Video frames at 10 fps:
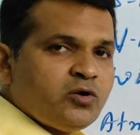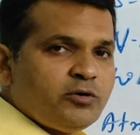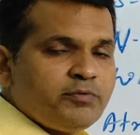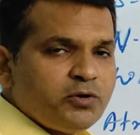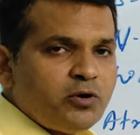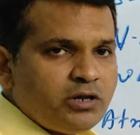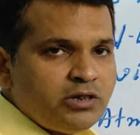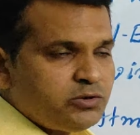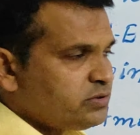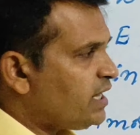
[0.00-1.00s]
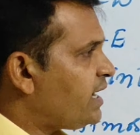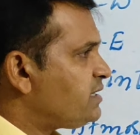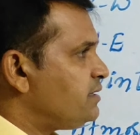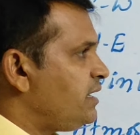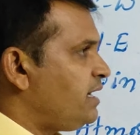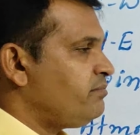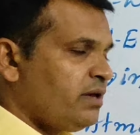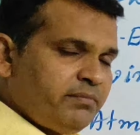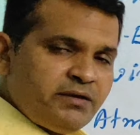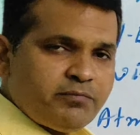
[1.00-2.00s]
Hope you all know that, and
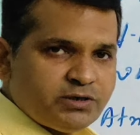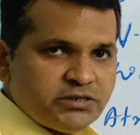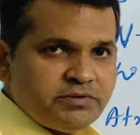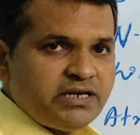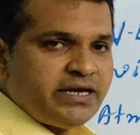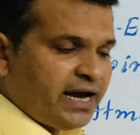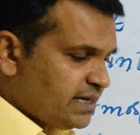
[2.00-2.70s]
maybe possibly